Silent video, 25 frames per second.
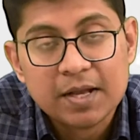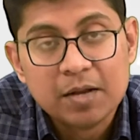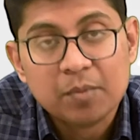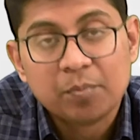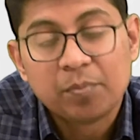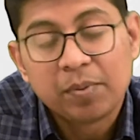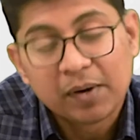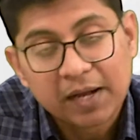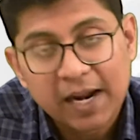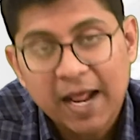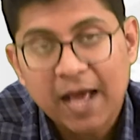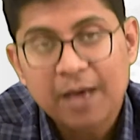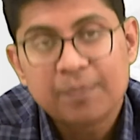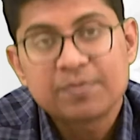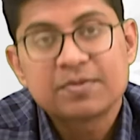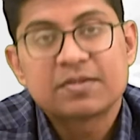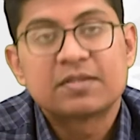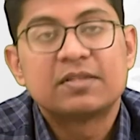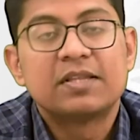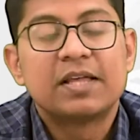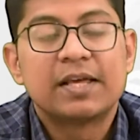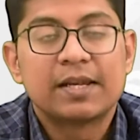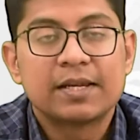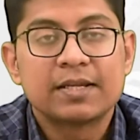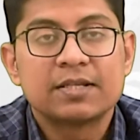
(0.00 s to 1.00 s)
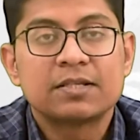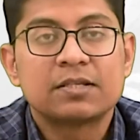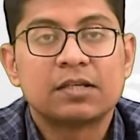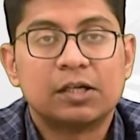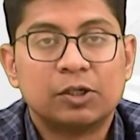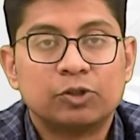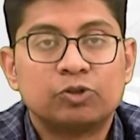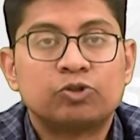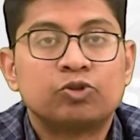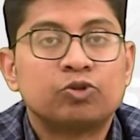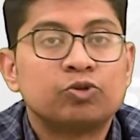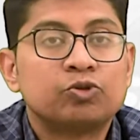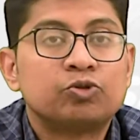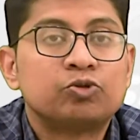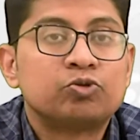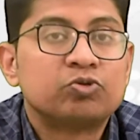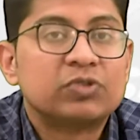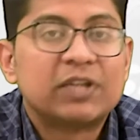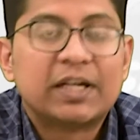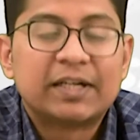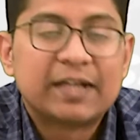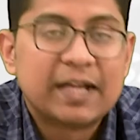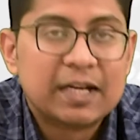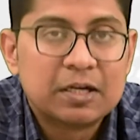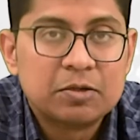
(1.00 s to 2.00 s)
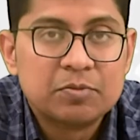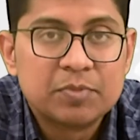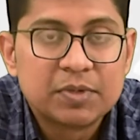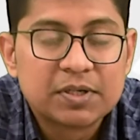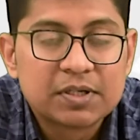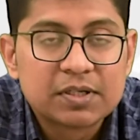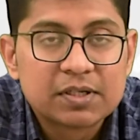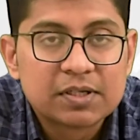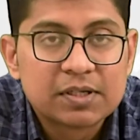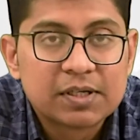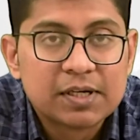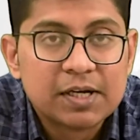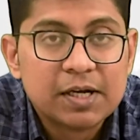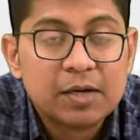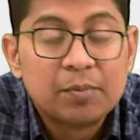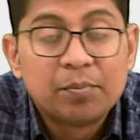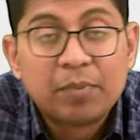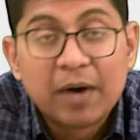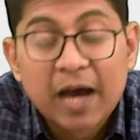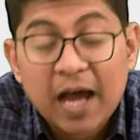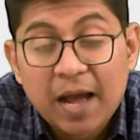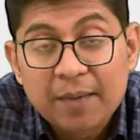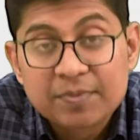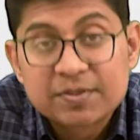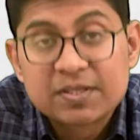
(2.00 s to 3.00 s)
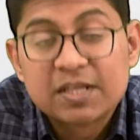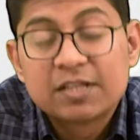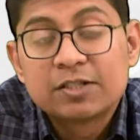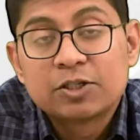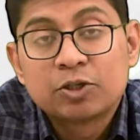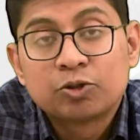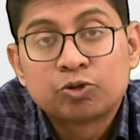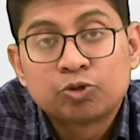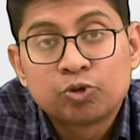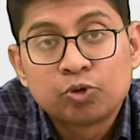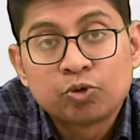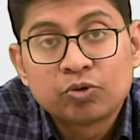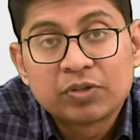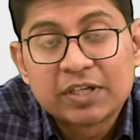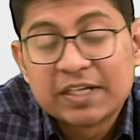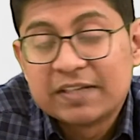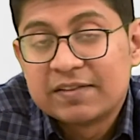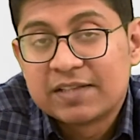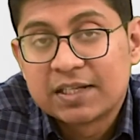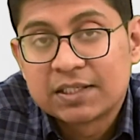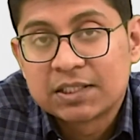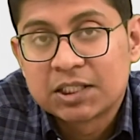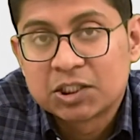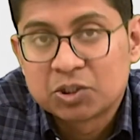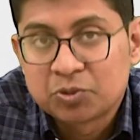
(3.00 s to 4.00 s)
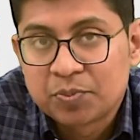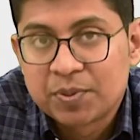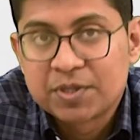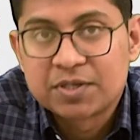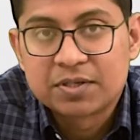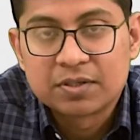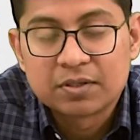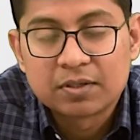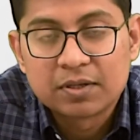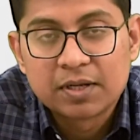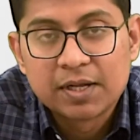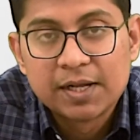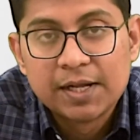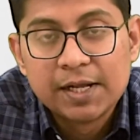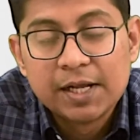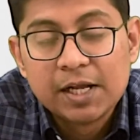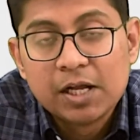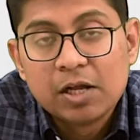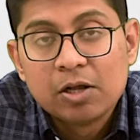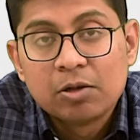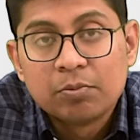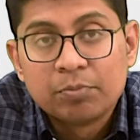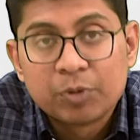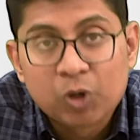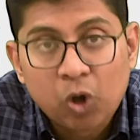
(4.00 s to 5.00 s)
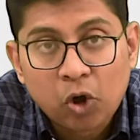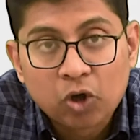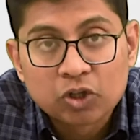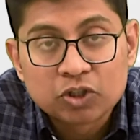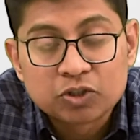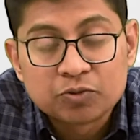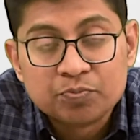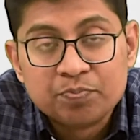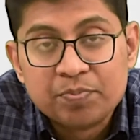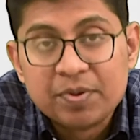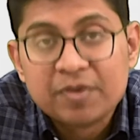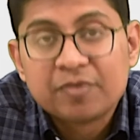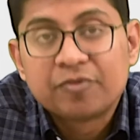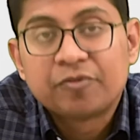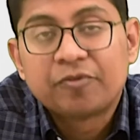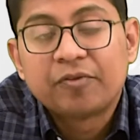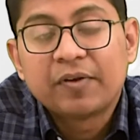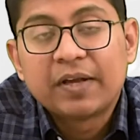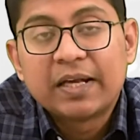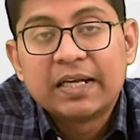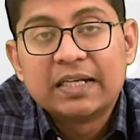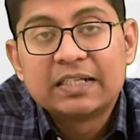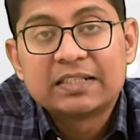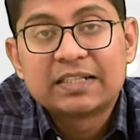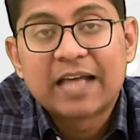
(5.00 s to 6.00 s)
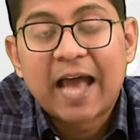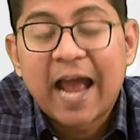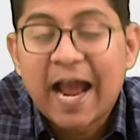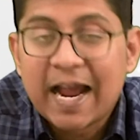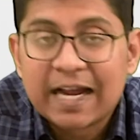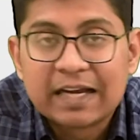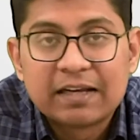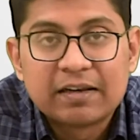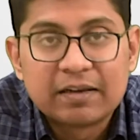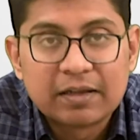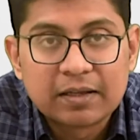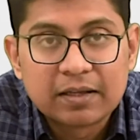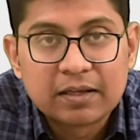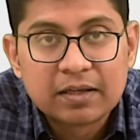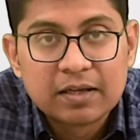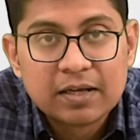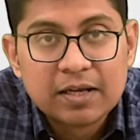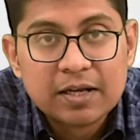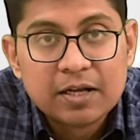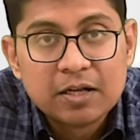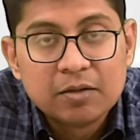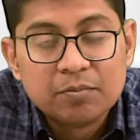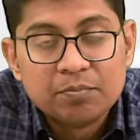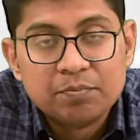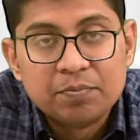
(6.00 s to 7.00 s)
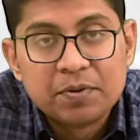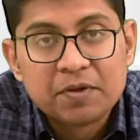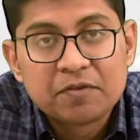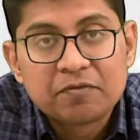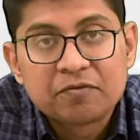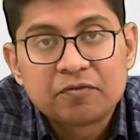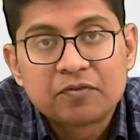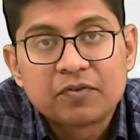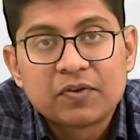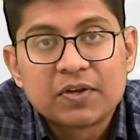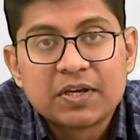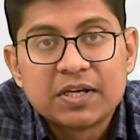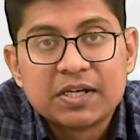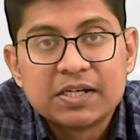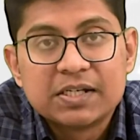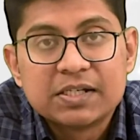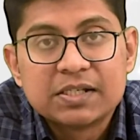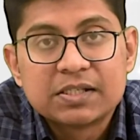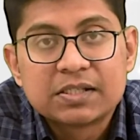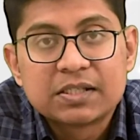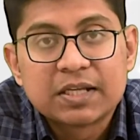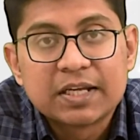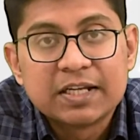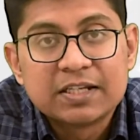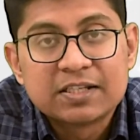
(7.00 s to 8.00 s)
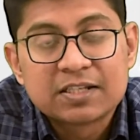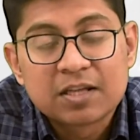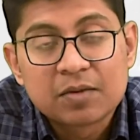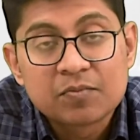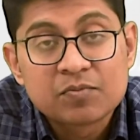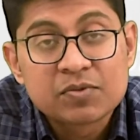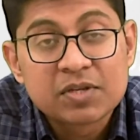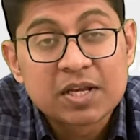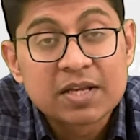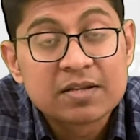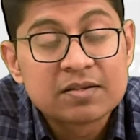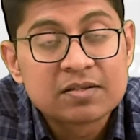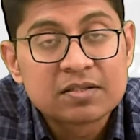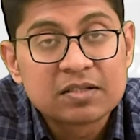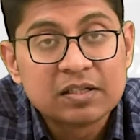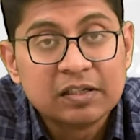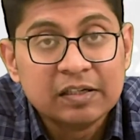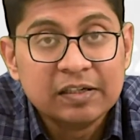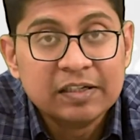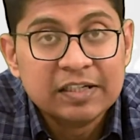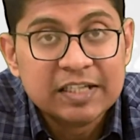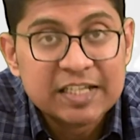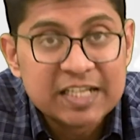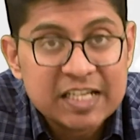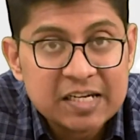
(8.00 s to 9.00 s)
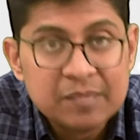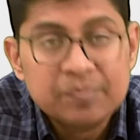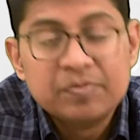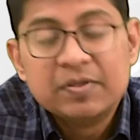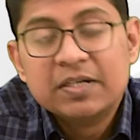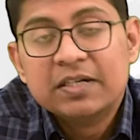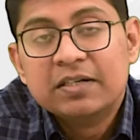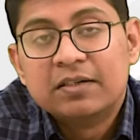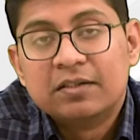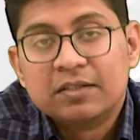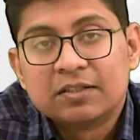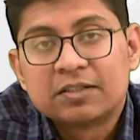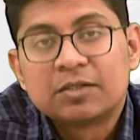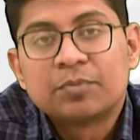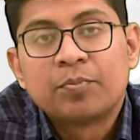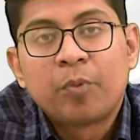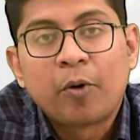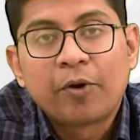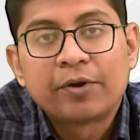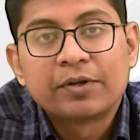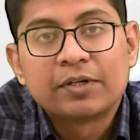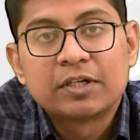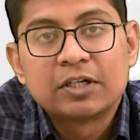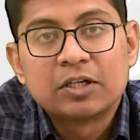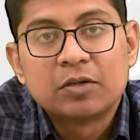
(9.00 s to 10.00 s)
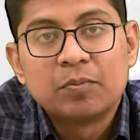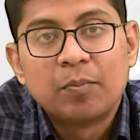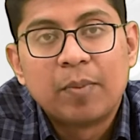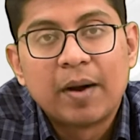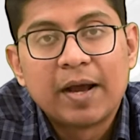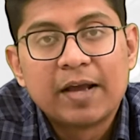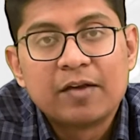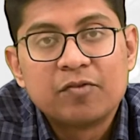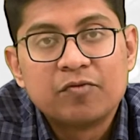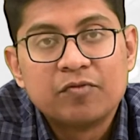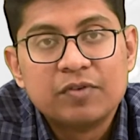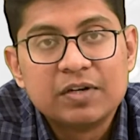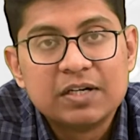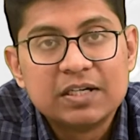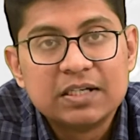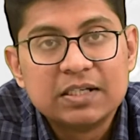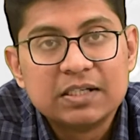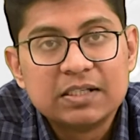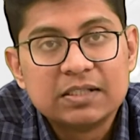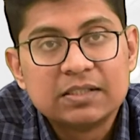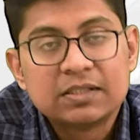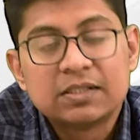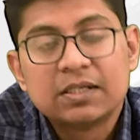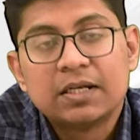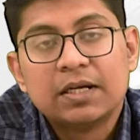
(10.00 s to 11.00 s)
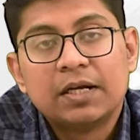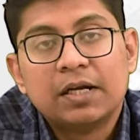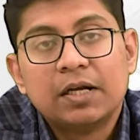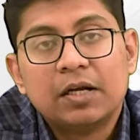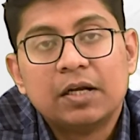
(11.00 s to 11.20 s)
Perhaps there is a truth to that element. Perhaps there is a truth in that suspicion. Because Biff is angry. Biff is, in some sense, deeply disappointed by Willie's